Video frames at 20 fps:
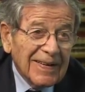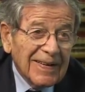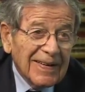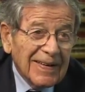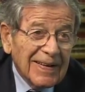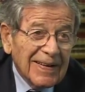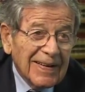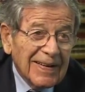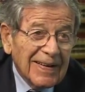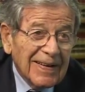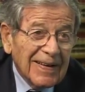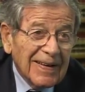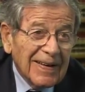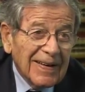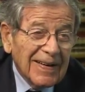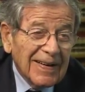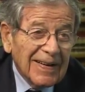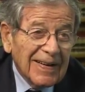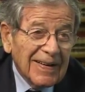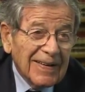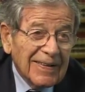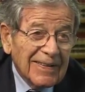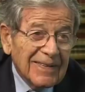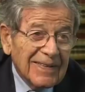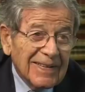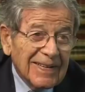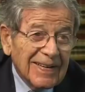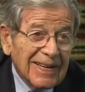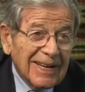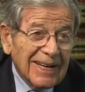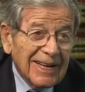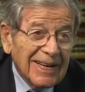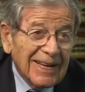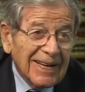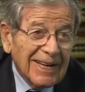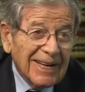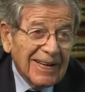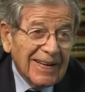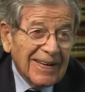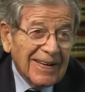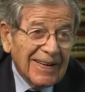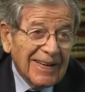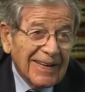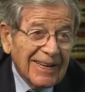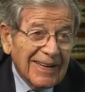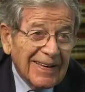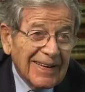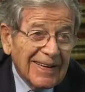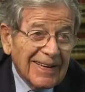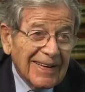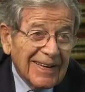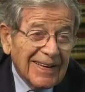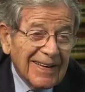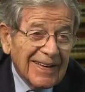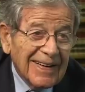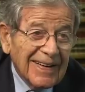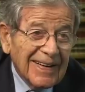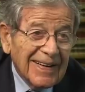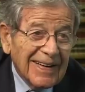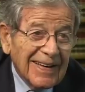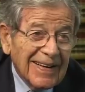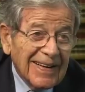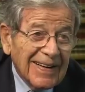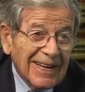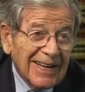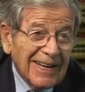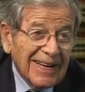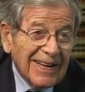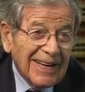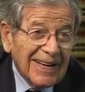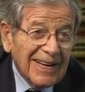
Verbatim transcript: Uh, that's right. a tremendous story. Uh,